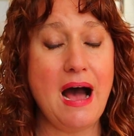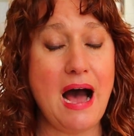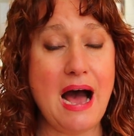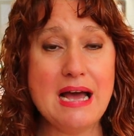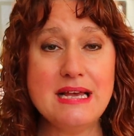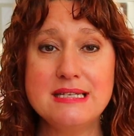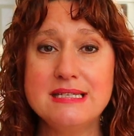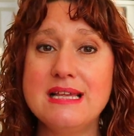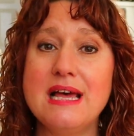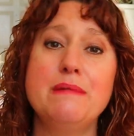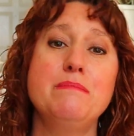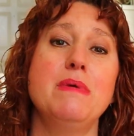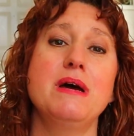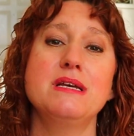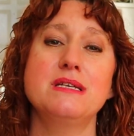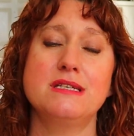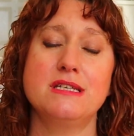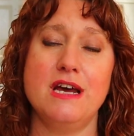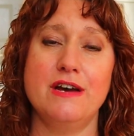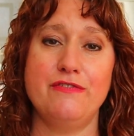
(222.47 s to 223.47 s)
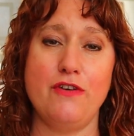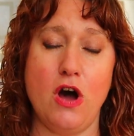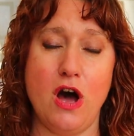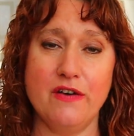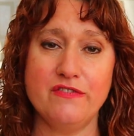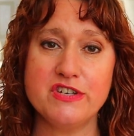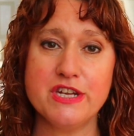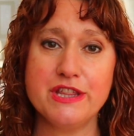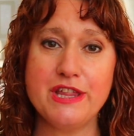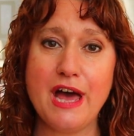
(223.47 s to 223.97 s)
I send my stuff
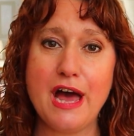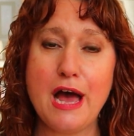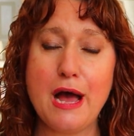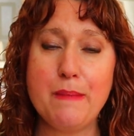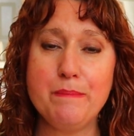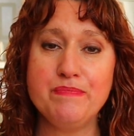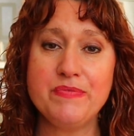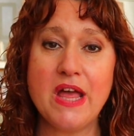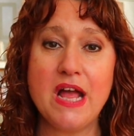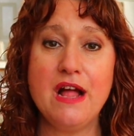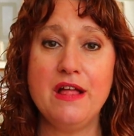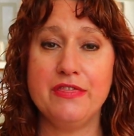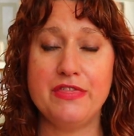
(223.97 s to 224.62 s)
off to them.